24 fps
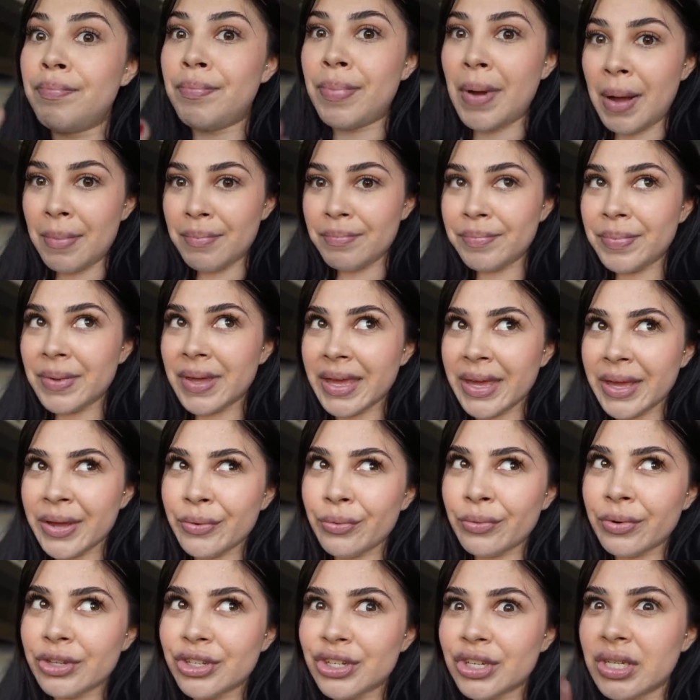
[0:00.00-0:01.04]
bumpy,
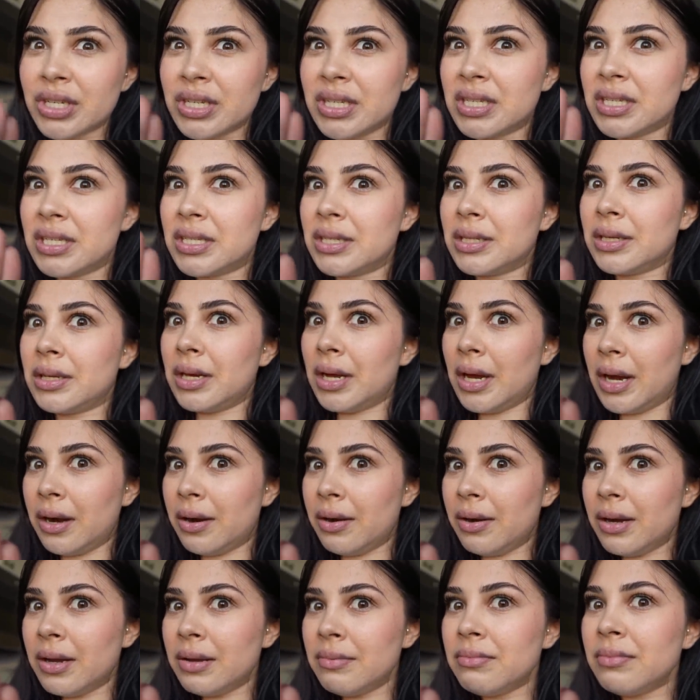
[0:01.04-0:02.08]
which is
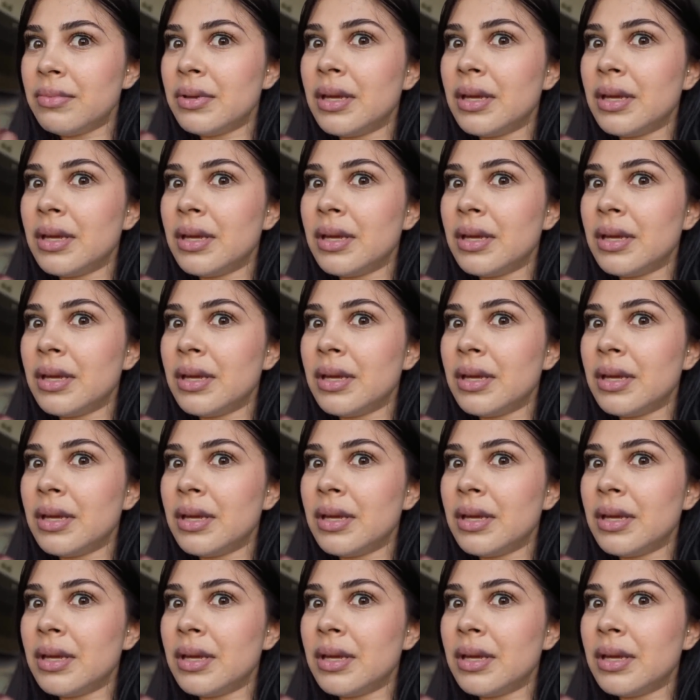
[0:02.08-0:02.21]
scaring